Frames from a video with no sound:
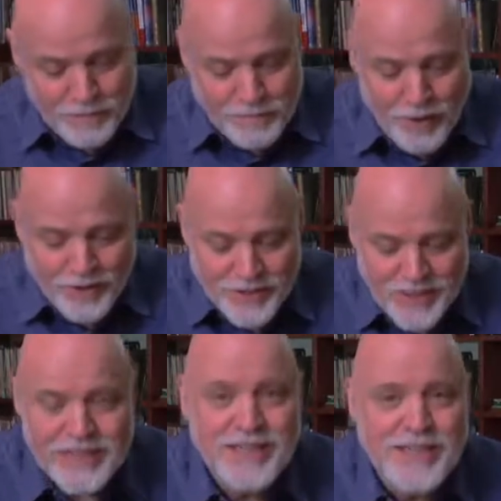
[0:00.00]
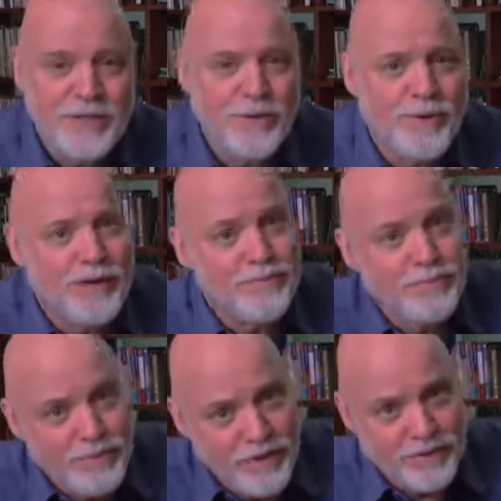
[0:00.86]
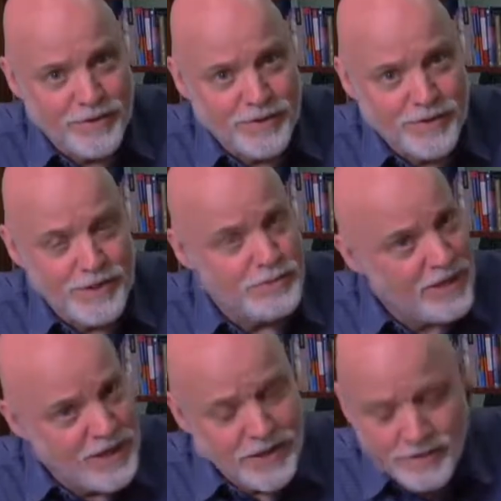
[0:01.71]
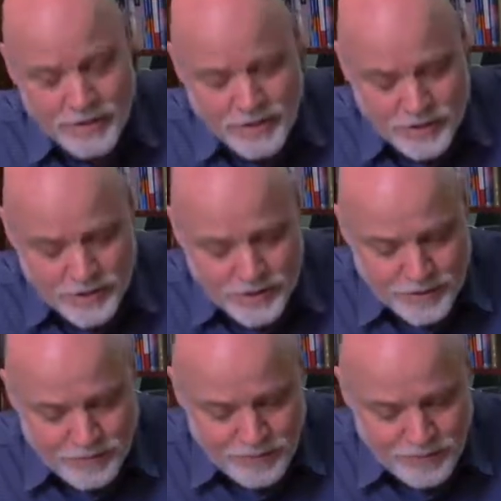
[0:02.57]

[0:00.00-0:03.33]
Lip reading: Paul said, "See to it, brothers," he's speaking to Christians,